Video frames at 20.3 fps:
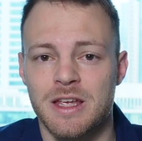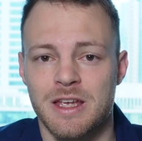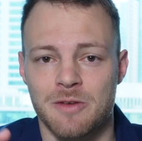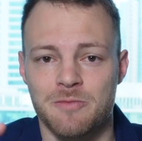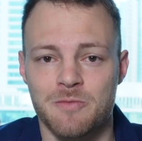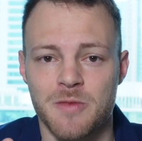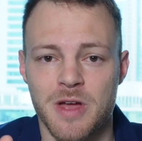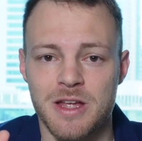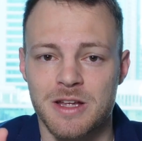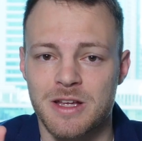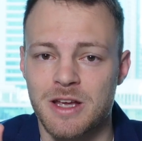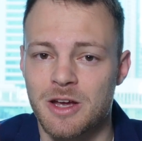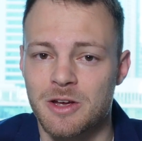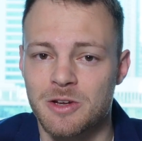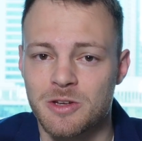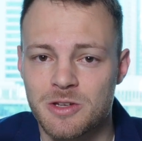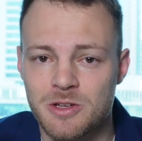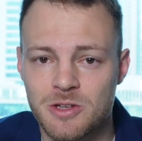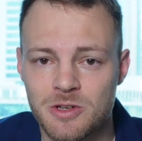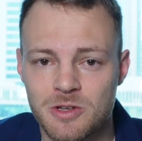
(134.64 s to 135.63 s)
can make a
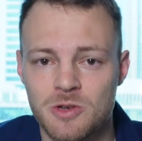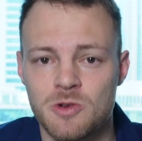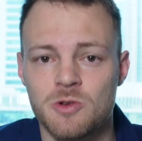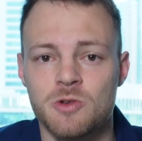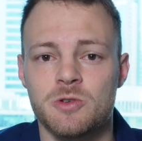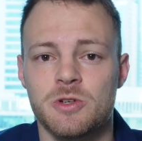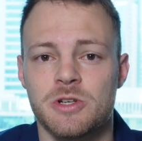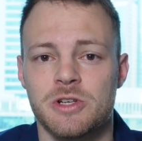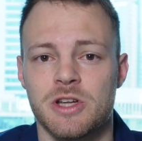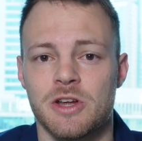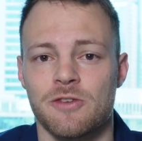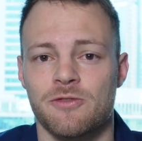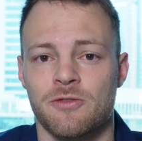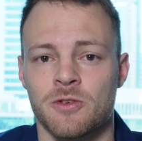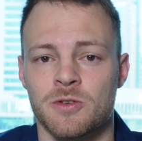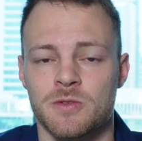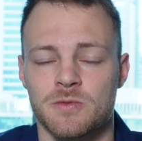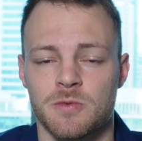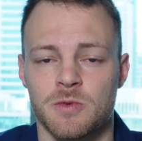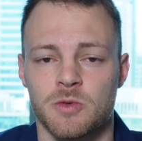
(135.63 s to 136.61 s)
huge
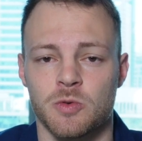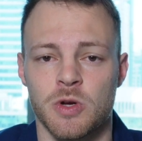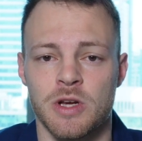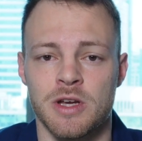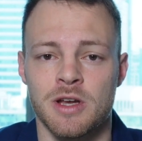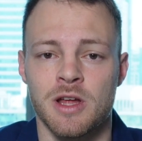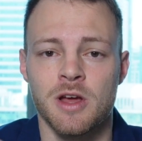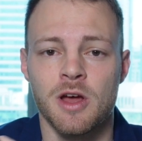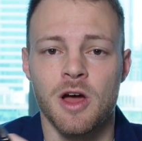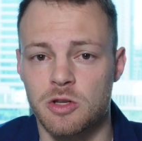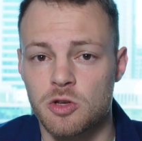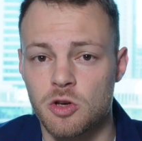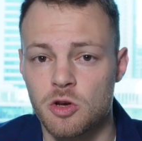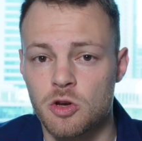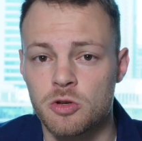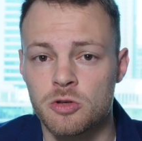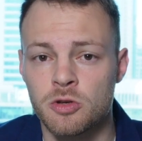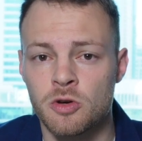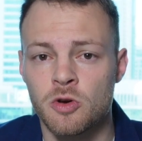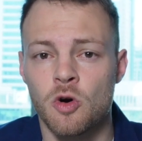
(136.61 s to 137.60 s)
difference between a
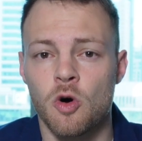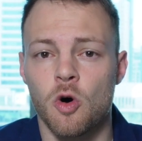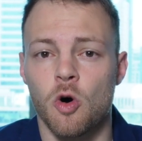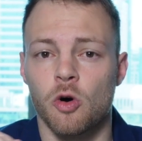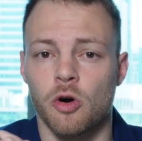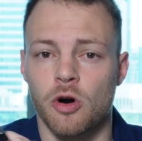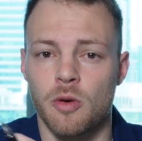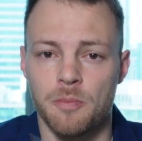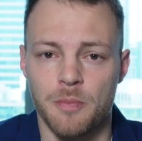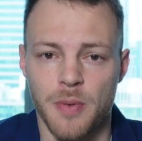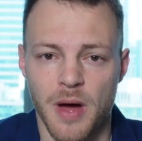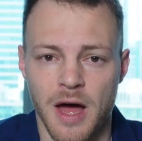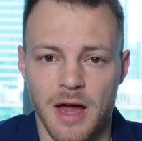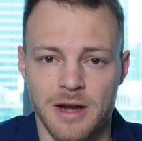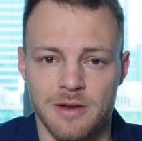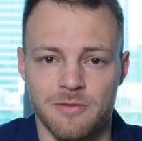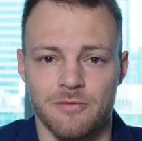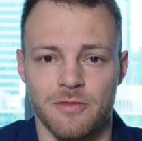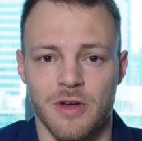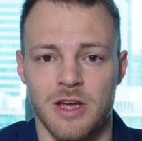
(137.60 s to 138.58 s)
good or a
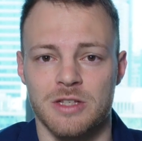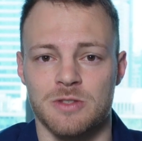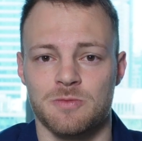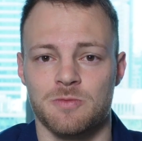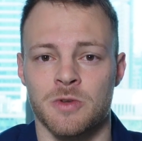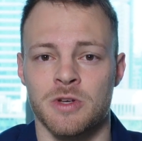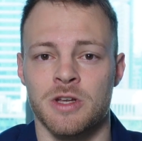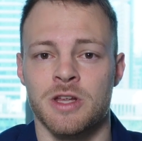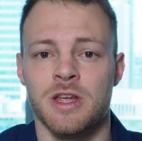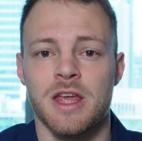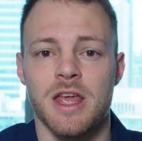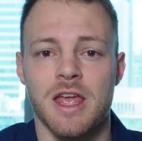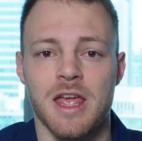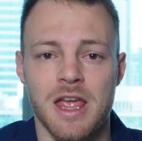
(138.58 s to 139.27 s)
bad investment.